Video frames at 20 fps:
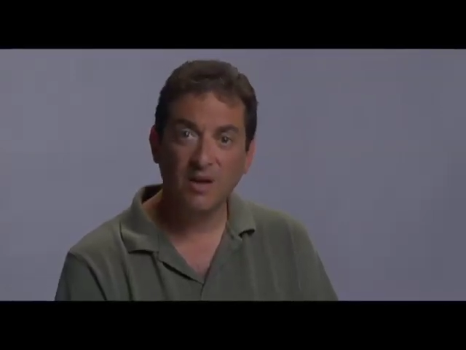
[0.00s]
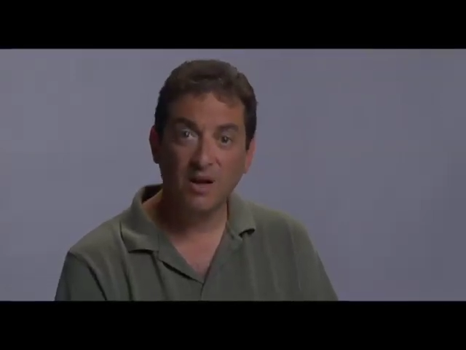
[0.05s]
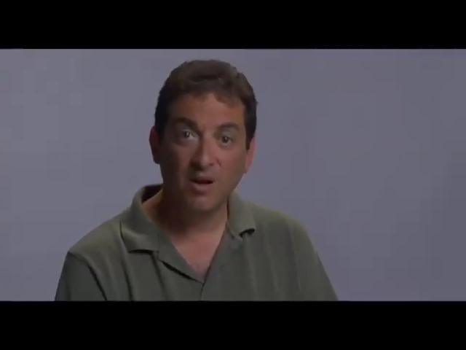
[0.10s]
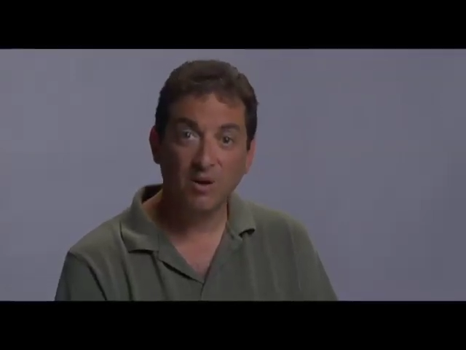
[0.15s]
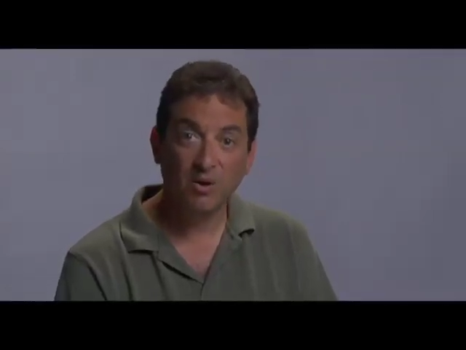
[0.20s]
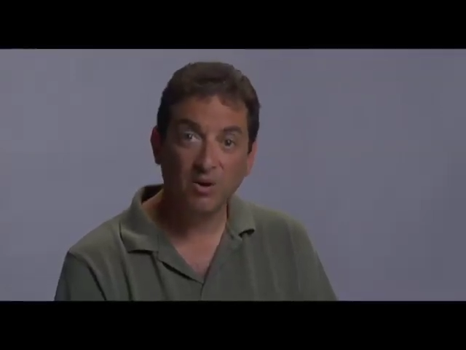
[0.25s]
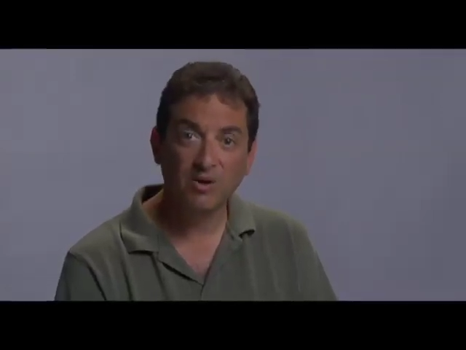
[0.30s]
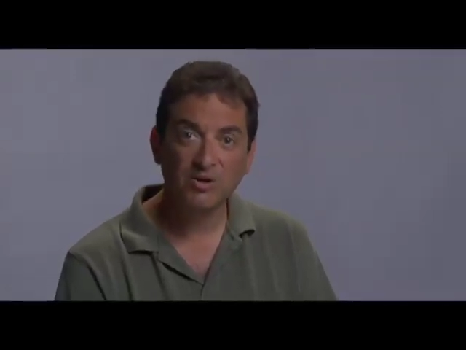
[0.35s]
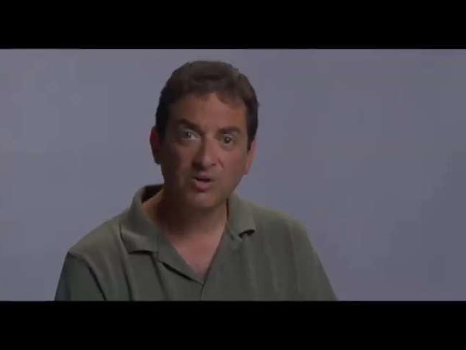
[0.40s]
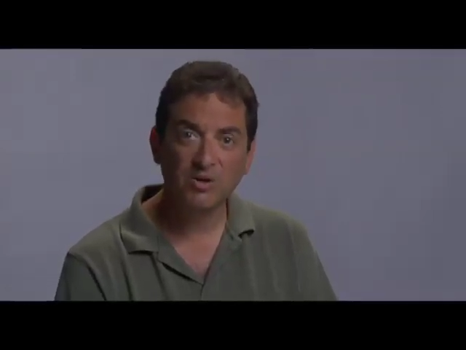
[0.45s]

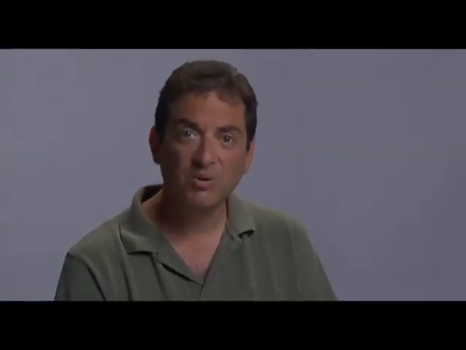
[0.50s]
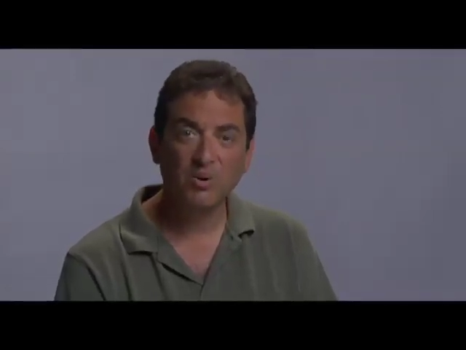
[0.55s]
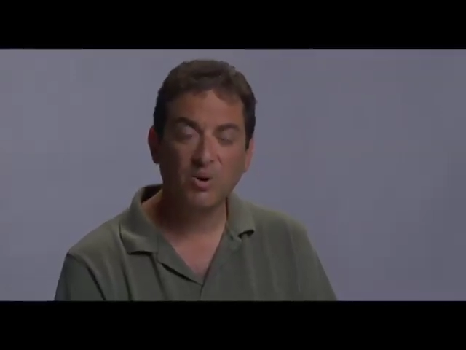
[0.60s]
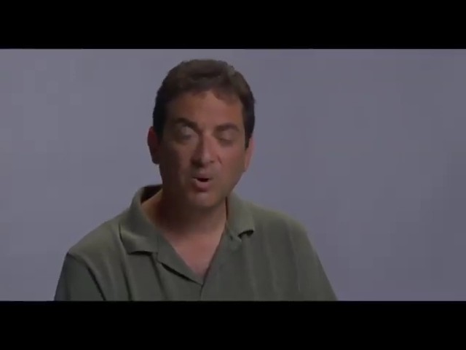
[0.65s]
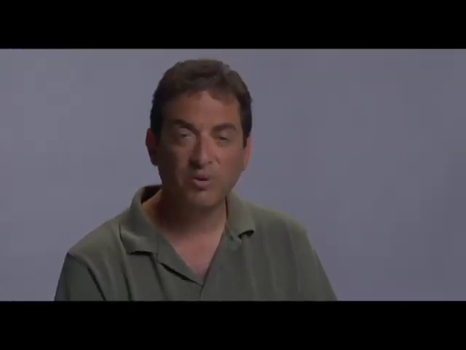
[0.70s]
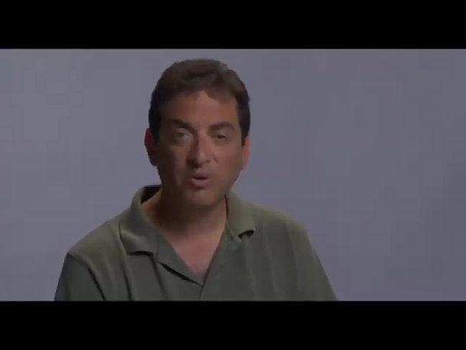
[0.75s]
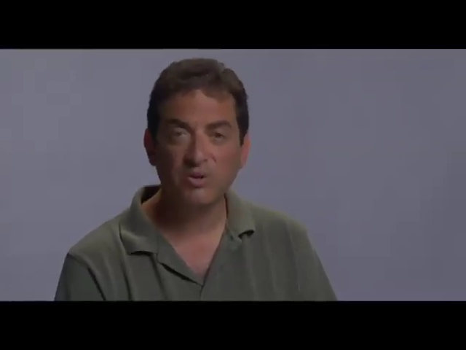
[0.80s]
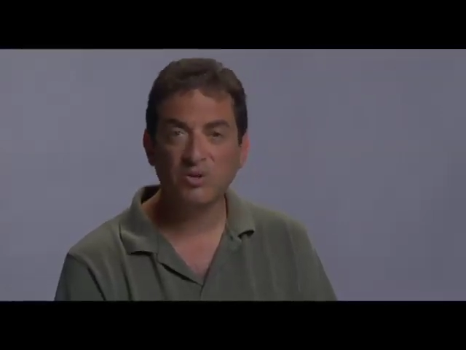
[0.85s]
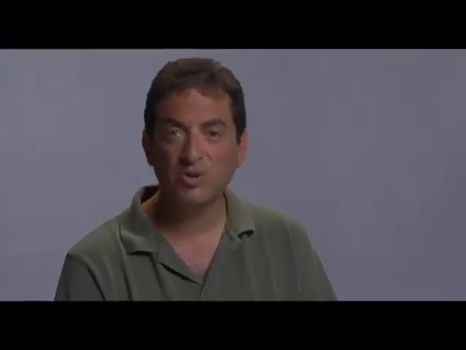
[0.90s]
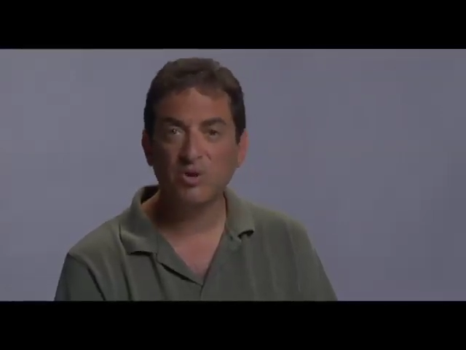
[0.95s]
and also
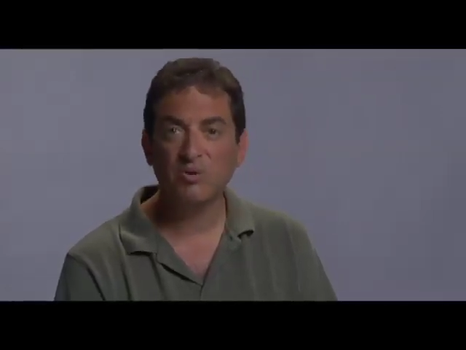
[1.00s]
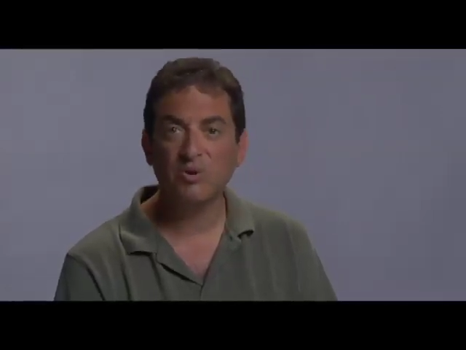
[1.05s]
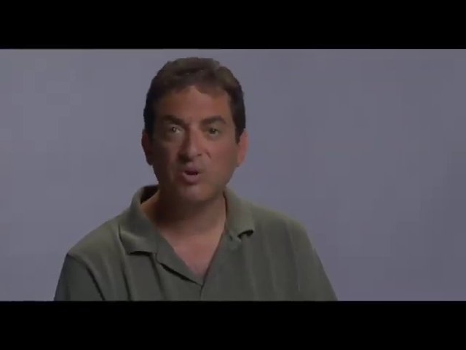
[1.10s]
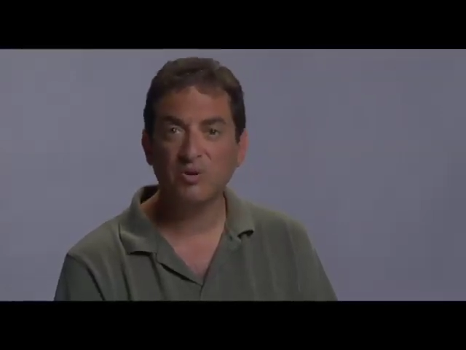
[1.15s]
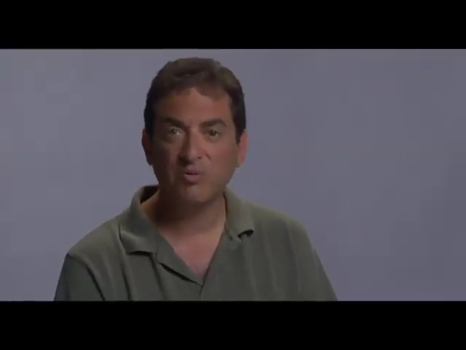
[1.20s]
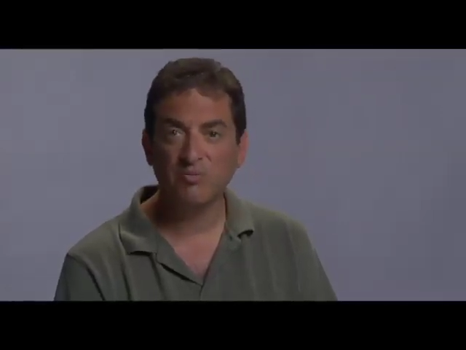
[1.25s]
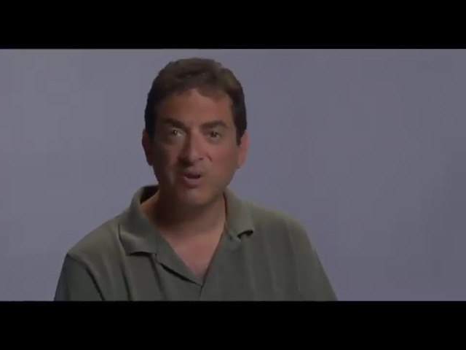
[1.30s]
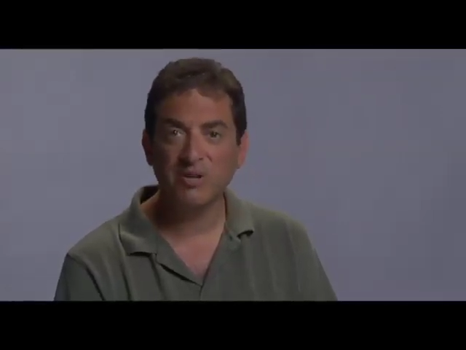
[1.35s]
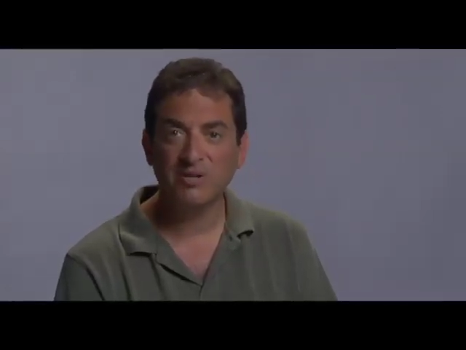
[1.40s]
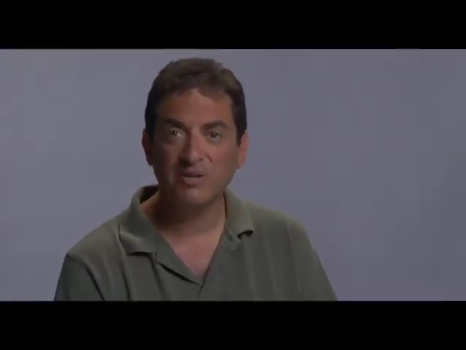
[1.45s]
hold its own
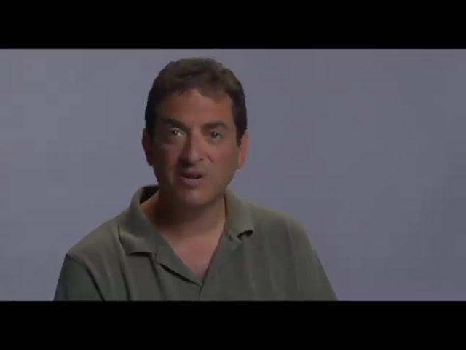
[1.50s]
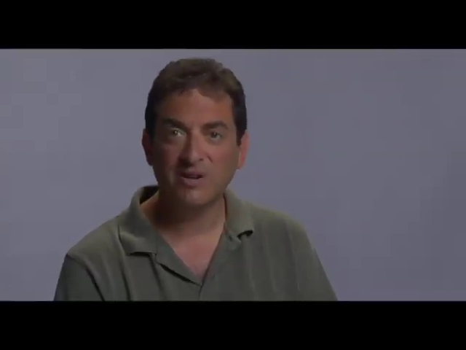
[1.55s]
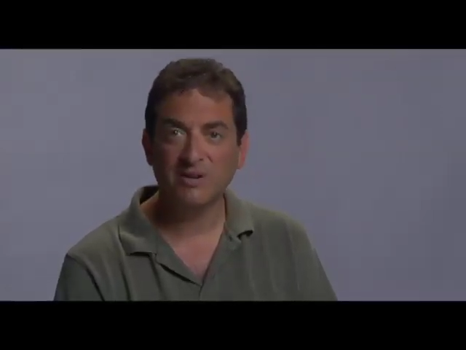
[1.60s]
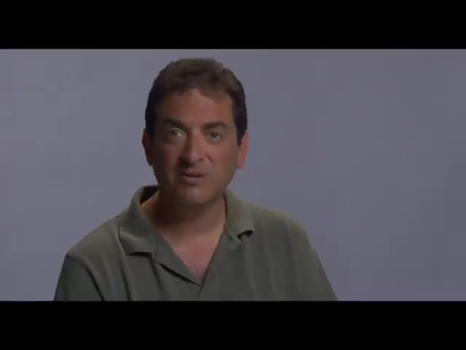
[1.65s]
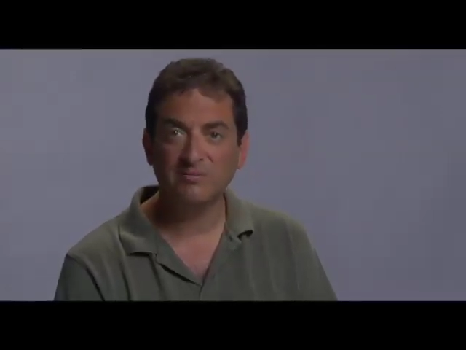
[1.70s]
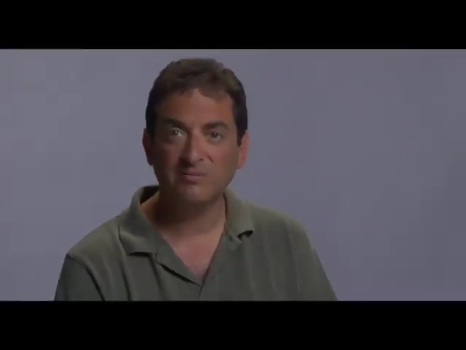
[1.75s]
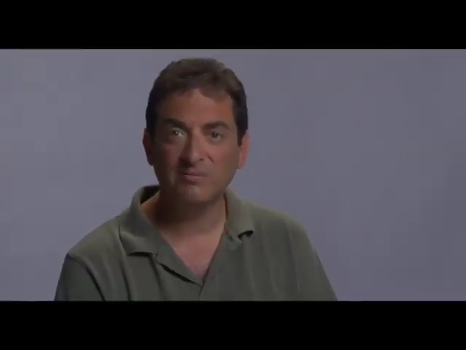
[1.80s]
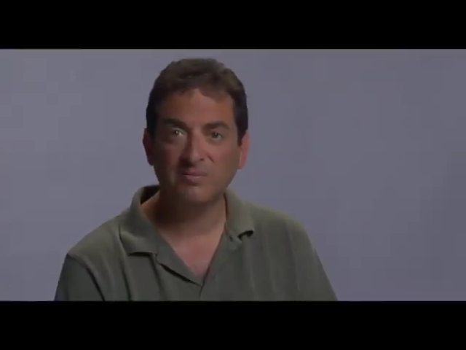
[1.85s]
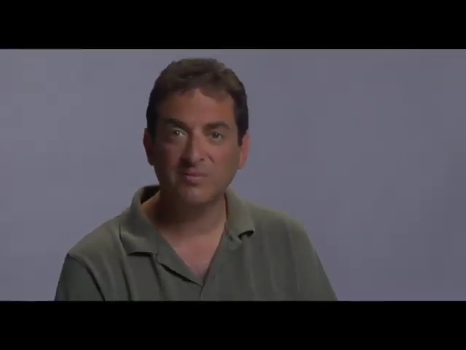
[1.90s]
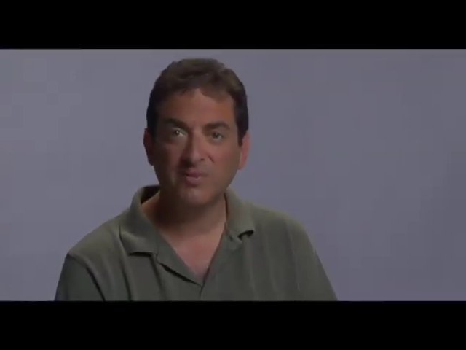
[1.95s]
at
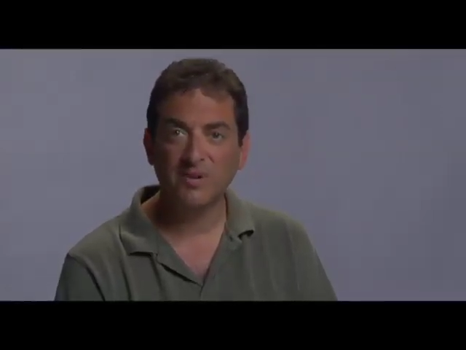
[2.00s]
retail.